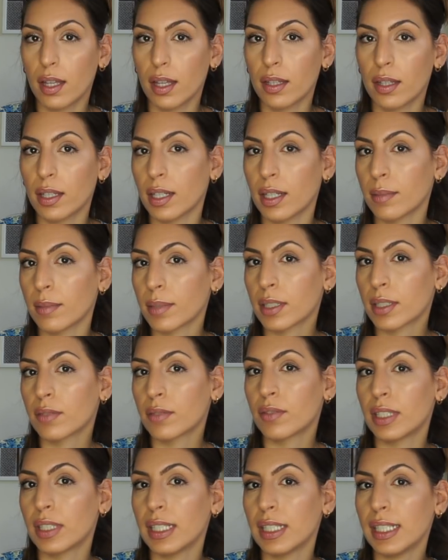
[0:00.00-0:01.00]
and then I'm going
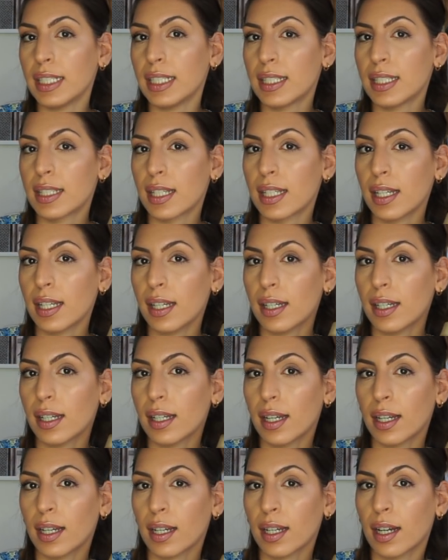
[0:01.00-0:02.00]
to release it
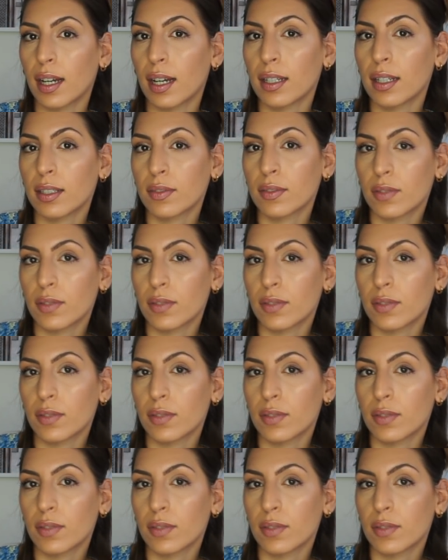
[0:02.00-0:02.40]
and kind